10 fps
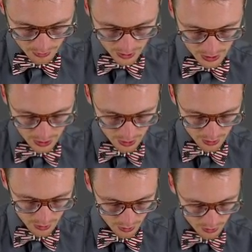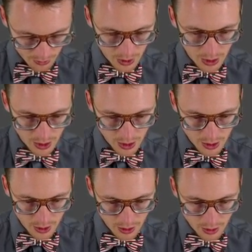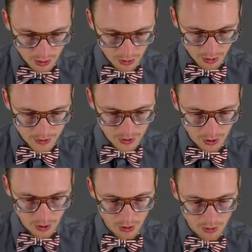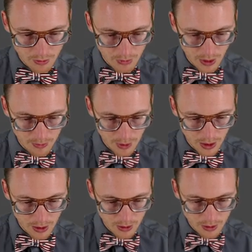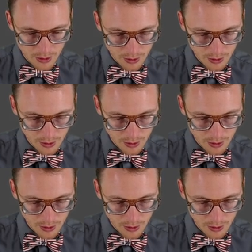My_mod. Whoops, no. My mod